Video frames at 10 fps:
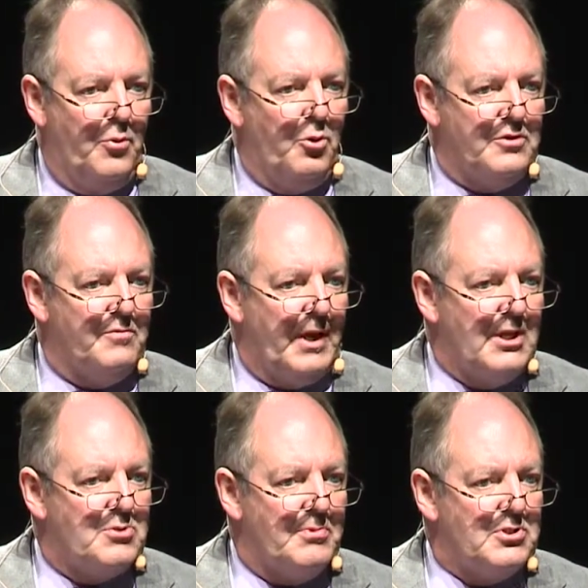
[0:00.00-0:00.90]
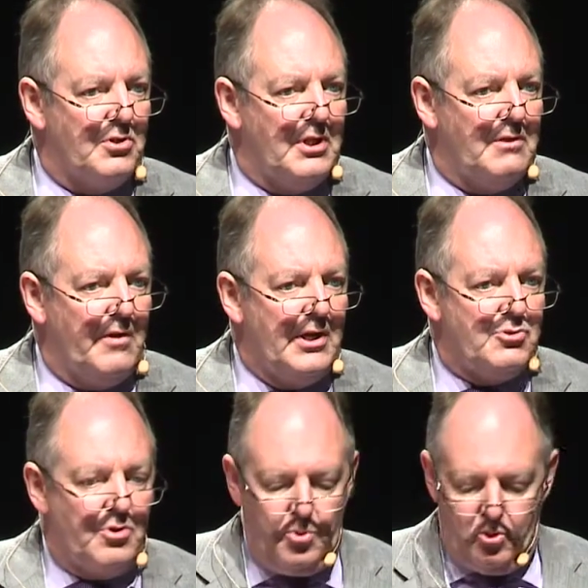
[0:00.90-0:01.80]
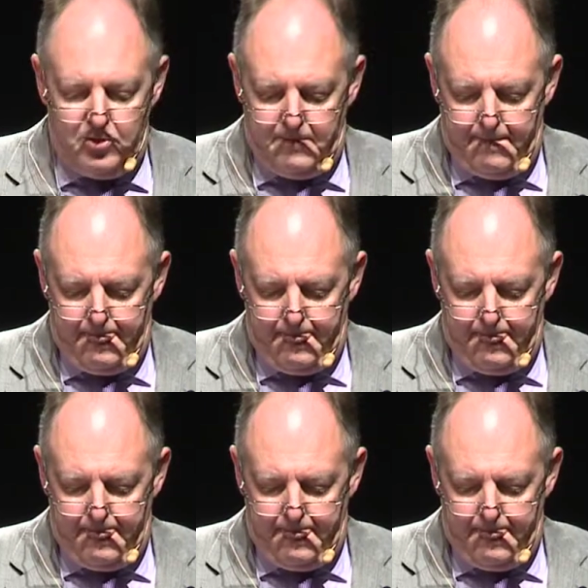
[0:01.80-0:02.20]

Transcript: Board of Management or the Advisory Board.